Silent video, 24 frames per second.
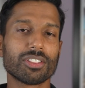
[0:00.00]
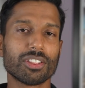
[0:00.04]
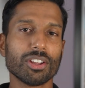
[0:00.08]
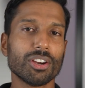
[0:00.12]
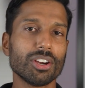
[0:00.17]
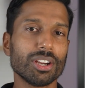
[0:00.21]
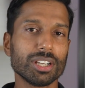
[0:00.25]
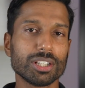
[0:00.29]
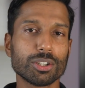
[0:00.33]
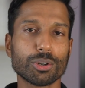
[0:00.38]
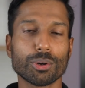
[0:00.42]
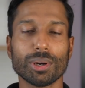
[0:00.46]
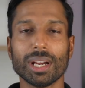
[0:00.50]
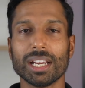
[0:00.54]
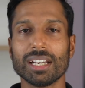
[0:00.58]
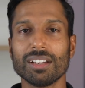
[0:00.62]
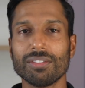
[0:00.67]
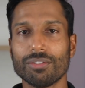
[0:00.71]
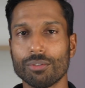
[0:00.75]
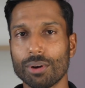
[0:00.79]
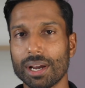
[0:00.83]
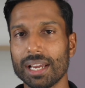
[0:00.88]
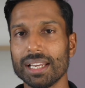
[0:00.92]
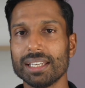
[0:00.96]
third
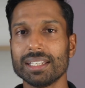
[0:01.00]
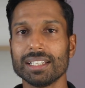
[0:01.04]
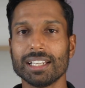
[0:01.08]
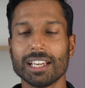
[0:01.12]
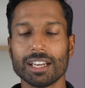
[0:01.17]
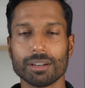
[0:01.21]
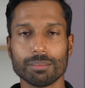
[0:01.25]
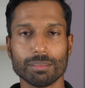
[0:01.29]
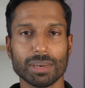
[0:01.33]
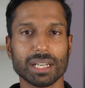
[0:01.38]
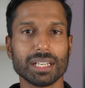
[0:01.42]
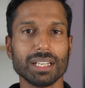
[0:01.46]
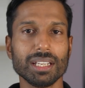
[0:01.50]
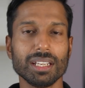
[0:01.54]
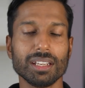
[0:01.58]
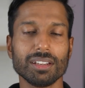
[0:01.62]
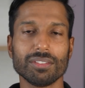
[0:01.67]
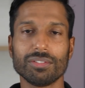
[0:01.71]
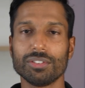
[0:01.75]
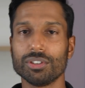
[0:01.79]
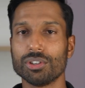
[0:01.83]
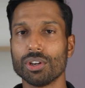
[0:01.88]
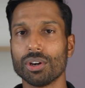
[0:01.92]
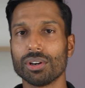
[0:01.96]
creative way to get money,
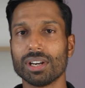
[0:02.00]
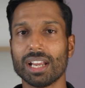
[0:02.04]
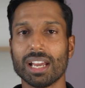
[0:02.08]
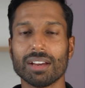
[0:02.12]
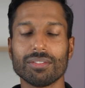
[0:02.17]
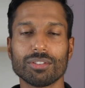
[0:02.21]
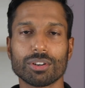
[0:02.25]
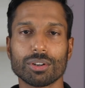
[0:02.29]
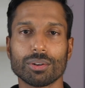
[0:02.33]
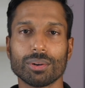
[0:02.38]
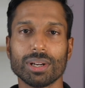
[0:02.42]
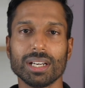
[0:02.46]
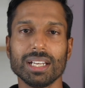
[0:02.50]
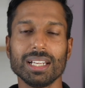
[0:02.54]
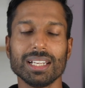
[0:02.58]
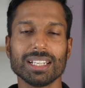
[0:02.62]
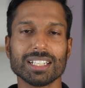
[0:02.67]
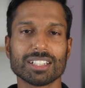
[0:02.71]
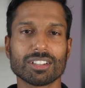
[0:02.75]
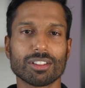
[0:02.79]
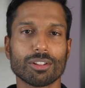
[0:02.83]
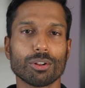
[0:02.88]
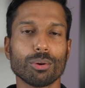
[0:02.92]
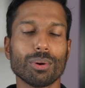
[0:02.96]
if you don't have it already,
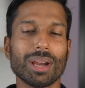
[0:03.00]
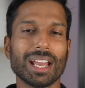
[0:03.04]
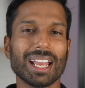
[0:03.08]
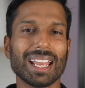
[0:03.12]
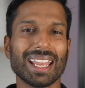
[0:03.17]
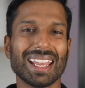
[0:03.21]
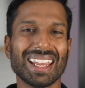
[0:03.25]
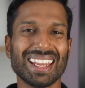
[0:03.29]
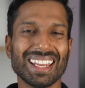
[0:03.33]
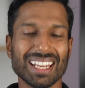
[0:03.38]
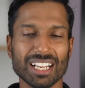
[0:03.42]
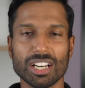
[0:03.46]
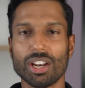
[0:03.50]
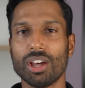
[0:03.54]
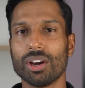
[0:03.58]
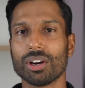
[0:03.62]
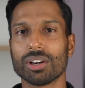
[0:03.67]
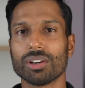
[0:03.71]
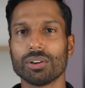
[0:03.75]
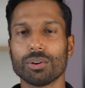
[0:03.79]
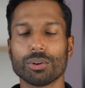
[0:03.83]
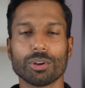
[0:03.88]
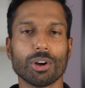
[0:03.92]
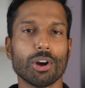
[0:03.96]
is through a
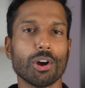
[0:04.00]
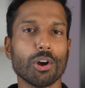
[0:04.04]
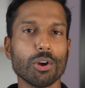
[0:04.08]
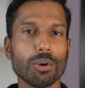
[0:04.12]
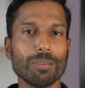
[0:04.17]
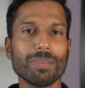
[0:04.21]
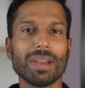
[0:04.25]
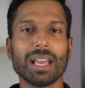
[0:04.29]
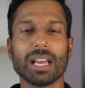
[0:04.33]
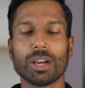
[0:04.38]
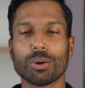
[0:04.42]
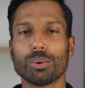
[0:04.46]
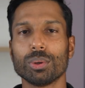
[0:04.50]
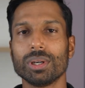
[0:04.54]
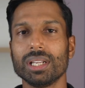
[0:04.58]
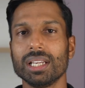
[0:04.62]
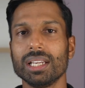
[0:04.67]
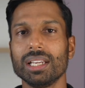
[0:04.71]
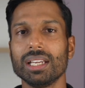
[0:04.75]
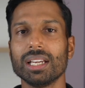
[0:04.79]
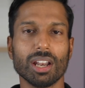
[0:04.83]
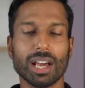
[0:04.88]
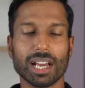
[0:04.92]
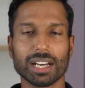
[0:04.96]
HELOC, or a home
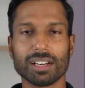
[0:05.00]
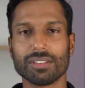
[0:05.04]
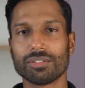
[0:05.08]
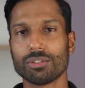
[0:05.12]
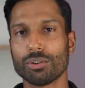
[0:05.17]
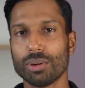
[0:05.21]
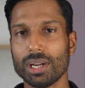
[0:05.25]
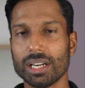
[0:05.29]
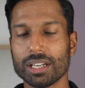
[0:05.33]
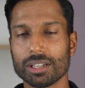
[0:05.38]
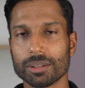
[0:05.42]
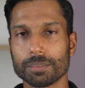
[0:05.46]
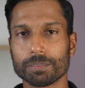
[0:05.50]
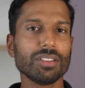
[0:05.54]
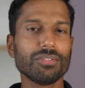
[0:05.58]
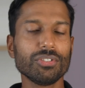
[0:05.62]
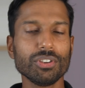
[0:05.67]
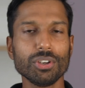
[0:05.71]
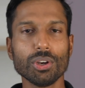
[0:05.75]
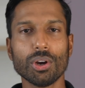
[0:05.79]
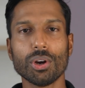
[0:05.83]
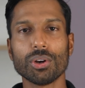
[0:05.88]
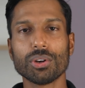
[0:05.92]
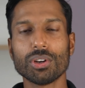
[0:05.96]
equity line of credit. If
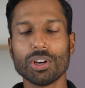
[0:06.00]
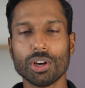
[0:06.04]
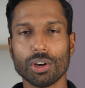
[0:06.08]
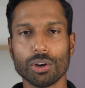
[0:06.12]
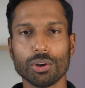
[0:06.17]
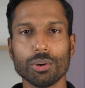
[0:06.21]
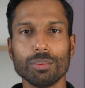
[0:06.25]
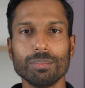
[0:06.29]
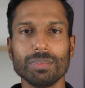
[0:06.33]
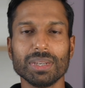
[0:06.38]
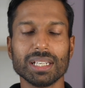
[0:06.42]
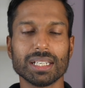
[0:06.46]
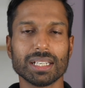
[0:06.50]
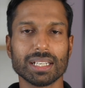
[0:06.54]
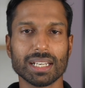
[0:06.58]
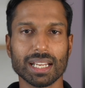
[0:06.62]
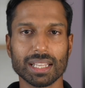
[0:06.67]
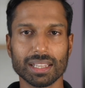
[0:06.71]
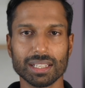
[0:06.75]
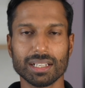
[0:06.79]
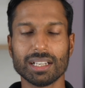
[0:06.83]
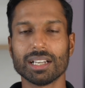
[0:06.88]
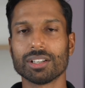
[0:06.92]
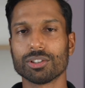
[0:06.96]
you own a home in
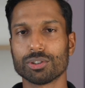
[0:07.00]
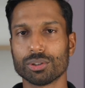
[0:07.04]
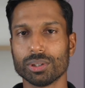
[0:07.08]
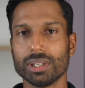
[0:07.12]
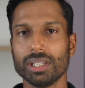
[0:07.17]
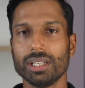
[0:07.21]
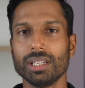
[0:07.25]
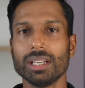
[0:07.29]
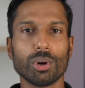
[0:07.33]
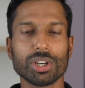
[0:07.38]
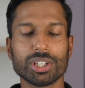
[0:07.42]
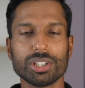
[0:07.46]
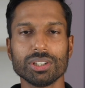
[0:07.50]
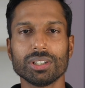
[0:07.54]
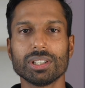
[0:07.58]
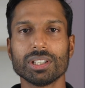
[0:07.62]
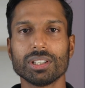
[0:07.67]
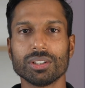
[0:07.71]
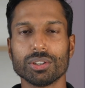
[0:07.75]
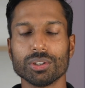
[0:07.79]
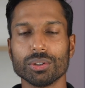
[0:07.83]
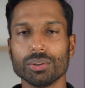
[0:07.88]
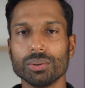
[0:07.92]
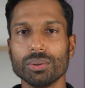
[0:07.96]
another country, what you
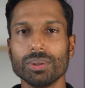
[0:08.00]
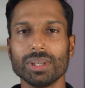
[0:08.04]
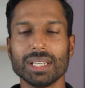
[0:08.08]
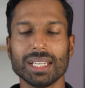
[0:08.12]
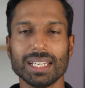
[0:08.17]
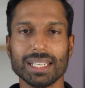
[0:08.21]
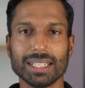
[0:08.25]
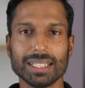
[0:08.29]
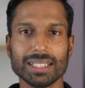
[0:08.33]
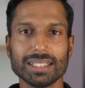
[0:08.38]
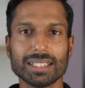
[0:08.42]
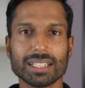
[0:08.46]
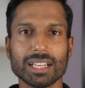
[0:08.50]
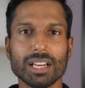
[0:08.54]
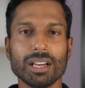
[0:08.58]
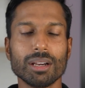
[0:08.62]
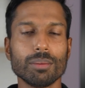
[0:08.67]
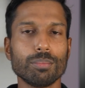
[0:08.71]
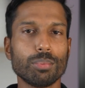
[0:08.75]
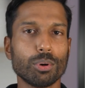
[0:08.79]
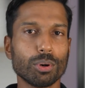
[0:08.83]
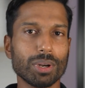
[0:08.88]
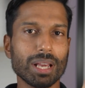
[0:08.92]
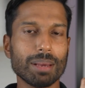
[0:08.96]
can do is
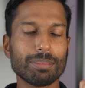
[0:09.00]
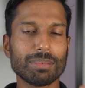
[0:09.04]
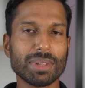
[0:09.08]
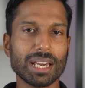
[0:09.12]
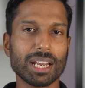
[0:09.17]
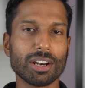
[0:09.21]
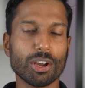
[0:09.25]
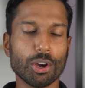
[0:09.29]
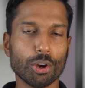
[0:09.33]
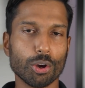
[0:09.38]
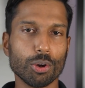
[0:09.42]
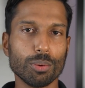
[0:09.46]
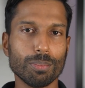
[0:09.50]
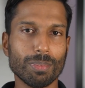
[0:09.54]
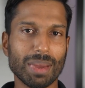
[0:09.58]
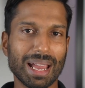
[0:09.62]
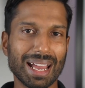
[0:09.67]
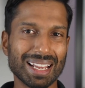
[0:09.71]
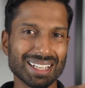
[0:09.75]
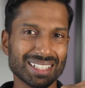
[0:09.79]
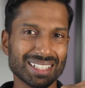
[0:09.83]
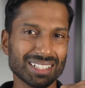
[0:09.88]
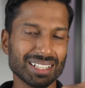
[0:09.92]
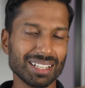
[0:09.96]
put up that home
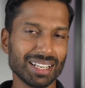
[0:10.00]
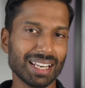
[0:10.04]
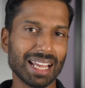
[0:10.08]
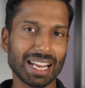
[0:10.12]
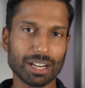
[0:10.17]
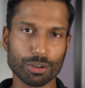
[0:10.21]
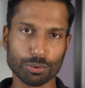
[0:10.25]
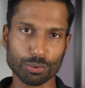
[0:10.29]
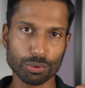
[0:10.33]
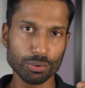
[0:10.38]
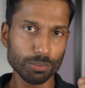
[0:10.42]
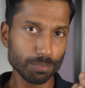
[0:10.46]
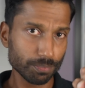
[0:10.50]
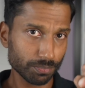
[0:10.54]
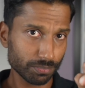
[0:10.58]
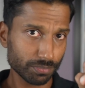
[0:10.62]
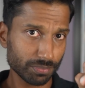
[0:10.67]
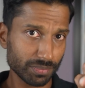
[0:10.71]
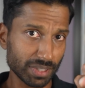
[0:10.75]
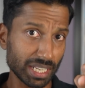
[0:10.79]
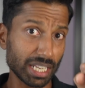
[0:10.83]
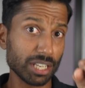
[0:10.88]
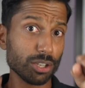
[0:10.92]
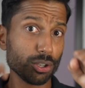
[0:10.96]
as collateral
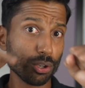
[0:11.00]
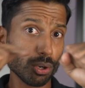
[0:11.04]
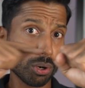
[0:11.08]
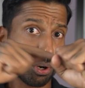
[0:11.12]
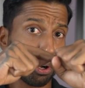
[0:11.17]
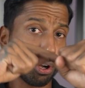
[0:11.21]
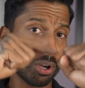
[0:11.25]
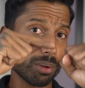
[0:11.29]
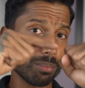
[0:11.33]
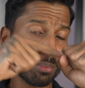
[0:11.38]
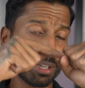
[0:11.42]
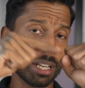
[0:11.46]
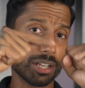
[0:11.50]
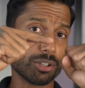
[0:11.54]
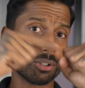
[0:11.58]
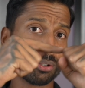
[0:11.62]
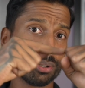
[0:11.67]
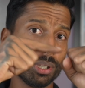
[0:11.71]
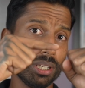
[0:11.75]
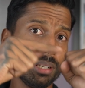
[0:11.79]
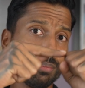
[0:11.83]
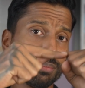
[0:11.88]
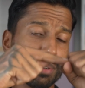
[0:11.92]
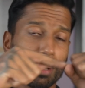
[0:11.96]
in your home
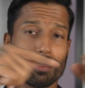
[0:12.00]
country.